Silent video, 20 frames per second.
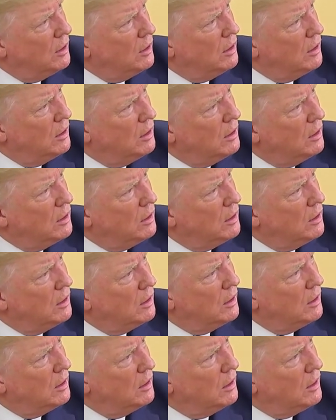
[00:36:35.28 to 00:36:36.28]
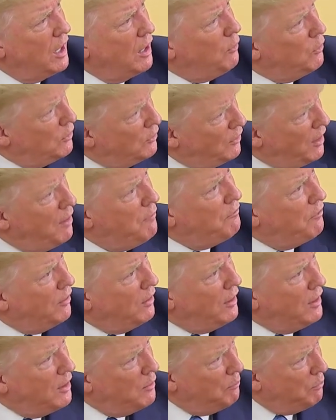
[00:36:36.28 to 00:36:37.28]
Press, let's go. Keep moving. I'm
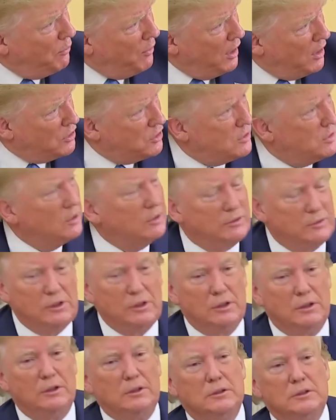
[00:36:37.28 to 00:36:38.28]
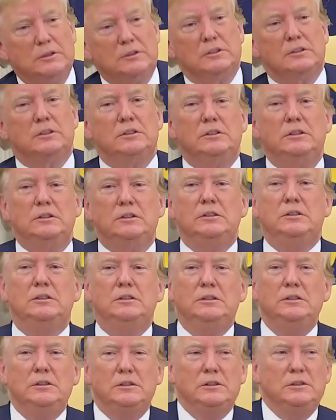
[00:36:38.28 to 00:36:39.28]
very impressed. Thank you, press.
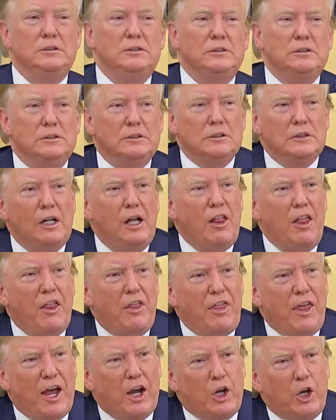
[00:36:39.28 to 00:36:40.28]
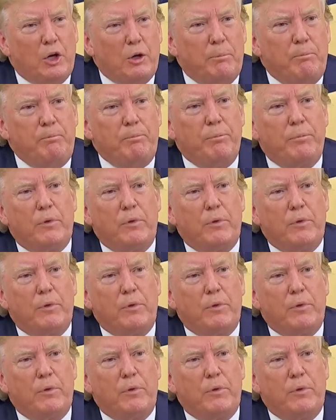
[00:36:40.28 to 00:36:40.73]
Right this way, guys. Thank you, everybody.